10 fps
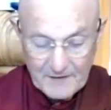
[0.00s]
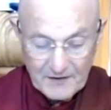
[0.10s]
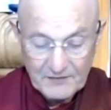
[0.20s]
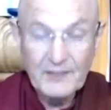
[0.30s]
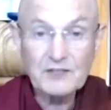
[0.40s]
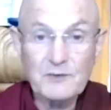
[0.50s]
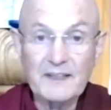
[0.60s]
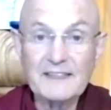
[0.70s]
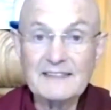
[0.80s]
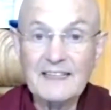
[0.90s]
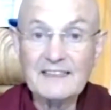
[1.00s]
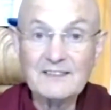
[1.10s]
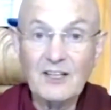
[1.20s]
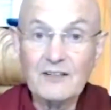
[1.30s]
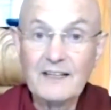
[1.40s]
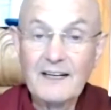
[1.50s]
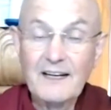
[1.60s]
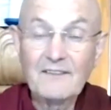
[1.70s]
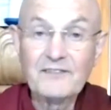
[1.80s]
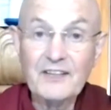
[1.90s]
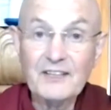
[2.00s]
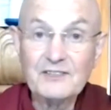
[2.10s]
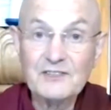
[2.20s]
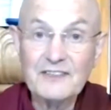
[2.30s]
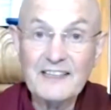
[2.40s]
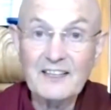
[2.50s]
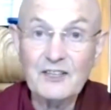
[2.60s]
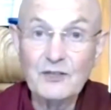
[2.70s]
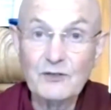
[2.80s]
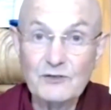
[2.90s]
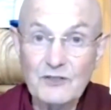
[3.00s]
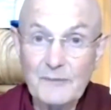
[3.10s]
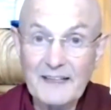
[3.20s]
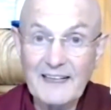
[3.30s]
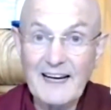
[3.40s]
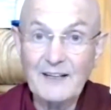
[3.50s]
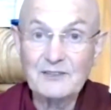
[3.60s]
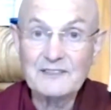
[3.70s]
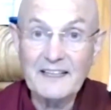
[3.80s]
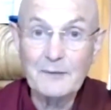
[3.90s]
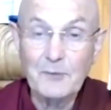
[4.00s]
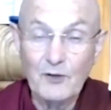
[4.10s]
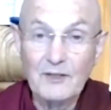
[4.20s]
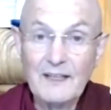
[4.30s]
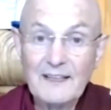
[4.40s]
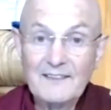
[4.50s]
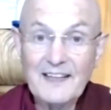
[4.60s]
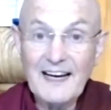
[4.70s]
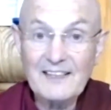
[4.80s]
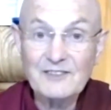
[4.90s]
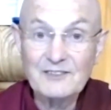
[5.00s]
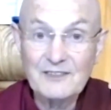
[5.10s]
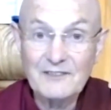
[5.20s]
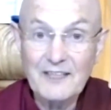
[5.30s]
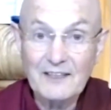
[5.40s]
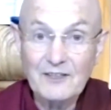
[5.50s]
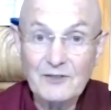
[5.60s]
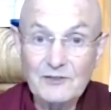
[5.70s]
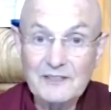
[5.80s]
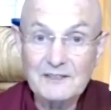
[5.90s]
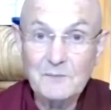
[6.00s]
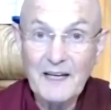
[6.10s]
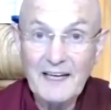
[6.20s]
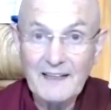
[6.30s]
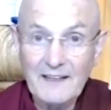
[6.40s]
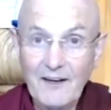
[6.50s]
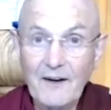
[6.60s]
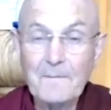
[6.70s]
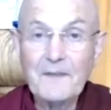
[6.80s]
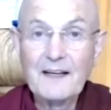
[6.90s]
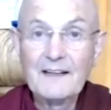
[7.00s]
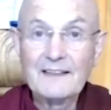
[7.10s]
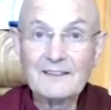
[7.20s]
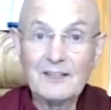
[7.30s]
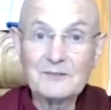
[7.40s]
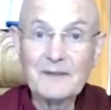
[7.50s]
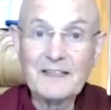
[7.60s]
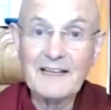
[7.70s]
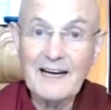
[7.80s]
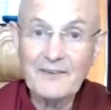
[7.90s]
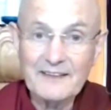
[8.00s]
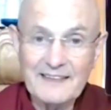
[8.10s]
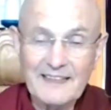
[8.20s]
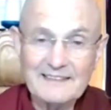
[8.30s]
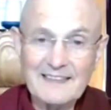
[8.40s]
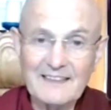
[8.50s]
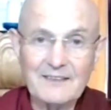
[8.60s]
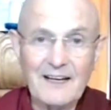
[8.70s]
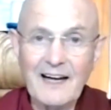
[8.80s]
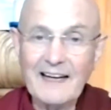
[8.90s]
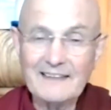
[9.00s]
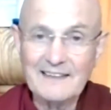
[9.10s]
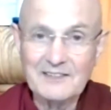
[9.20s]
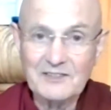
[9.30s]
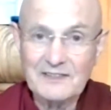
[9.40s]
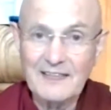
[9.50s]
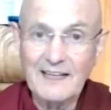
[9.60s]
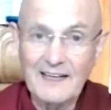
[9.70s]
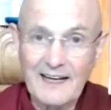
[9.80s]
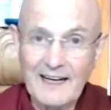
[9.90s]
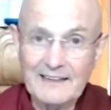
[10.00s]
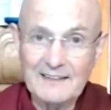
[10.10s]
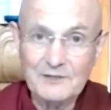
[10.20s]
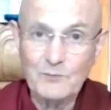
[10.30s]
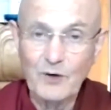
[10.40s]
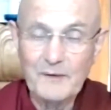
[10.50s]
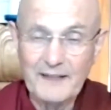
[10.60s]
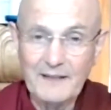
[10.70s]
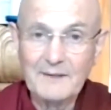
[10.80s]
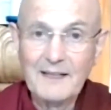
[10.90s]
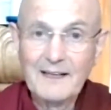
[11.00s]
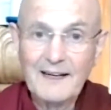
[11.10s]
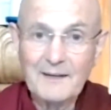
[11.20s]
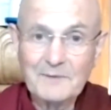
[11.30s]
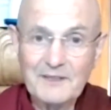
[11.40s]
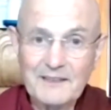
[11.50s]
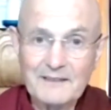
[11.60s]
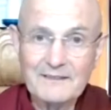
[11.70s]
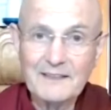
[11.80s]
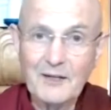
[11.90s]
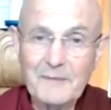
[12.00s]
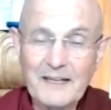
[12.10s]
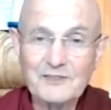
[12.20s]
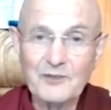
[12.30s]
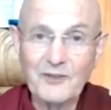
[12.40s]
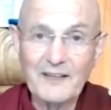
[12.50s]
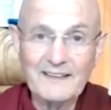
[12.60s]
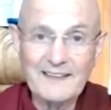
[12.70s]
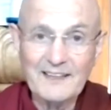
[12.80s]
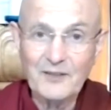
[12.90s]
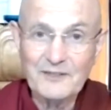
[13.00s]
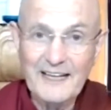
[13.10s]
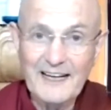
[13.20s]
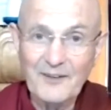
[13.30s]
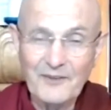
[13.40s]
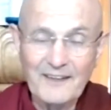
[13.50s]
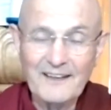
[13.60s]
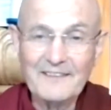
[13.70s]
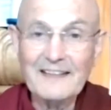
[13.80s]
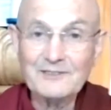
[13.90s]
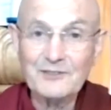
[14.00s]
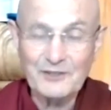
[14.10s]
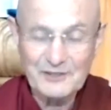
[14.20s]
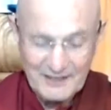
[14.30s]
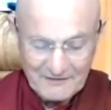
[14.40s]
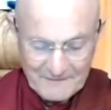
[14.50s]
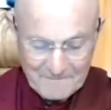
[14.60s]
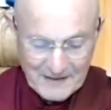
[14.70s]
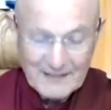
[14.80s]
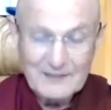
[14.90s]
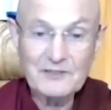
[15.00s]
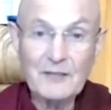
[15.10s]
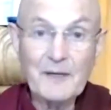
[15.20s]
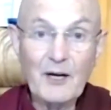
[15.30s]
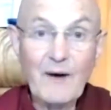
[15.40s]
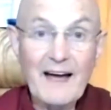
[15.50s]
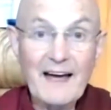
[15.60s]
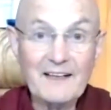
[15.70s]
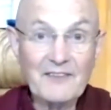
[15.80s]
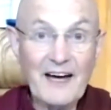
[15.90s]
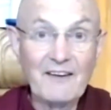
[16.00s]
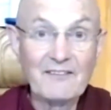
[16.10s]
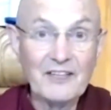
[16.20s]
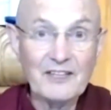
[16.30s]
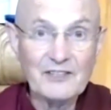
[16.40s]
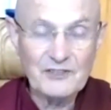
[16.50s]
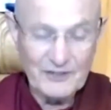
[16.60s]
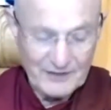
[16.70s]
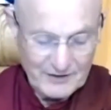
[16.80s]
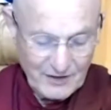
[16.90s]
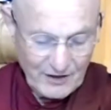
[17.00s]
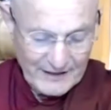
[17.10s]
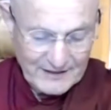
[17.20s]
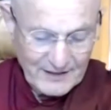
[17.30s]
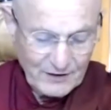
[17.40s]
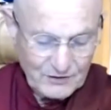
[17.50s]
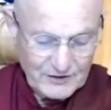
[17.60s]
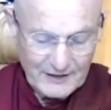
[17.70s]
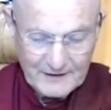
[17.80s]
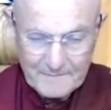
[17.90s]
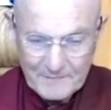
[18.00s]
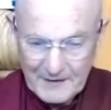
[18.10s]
And the first one is that he's not averse to the accused, no matter how terrible the actions of the accused has been, you know. You're not to be glowering there saying, well, I hate this guy, I hate this woman, I'm going to, you know, make sure that they go down and that sort of stuff. So he's got to be aware of that aversion and not indulge it.